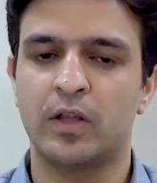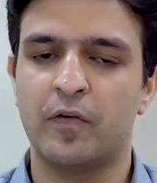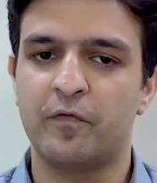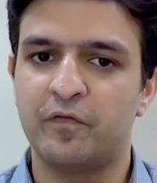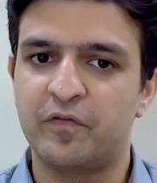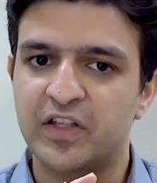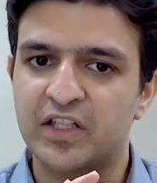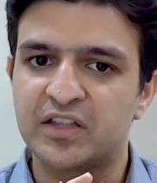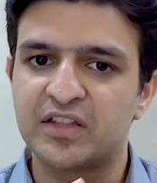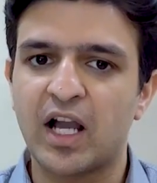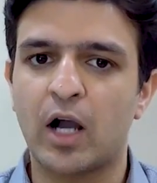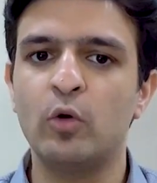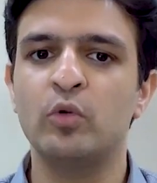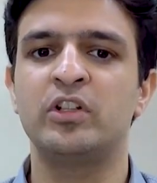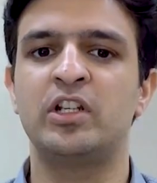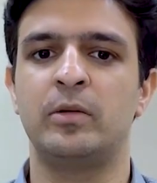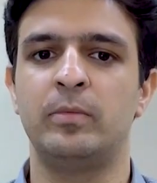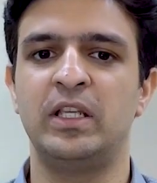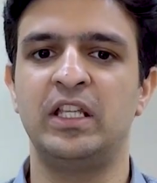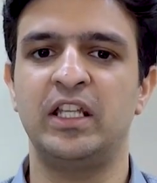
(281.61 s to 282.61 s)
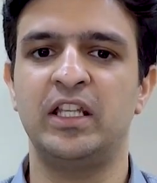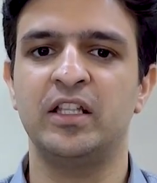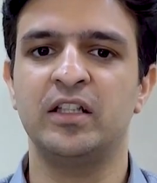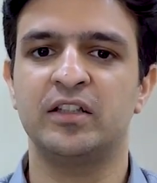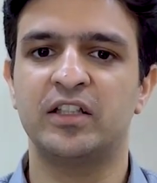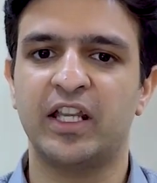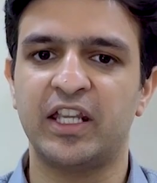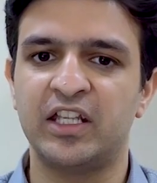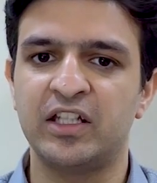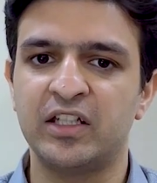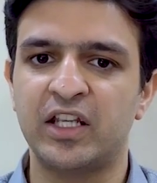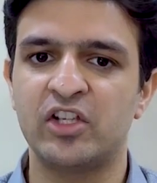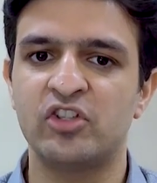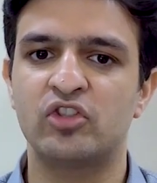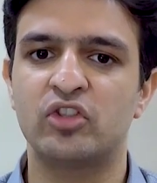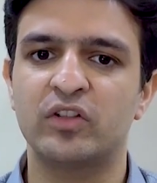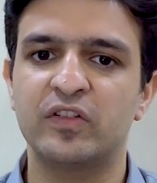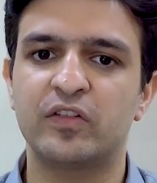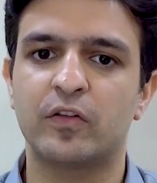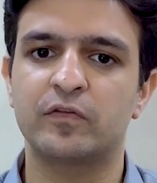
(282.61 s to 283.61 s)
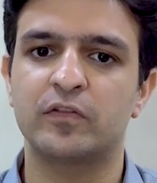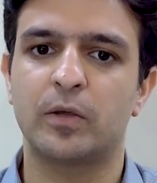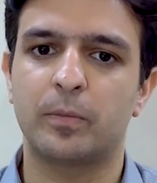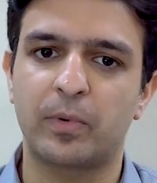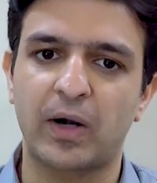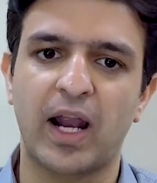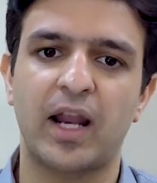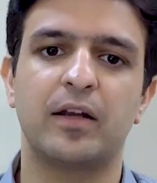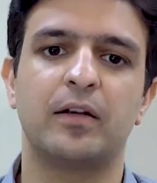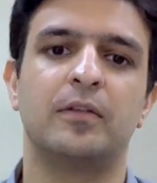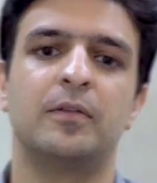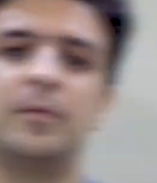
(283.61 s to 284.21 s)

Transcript: without demeaning the intentions of the brand.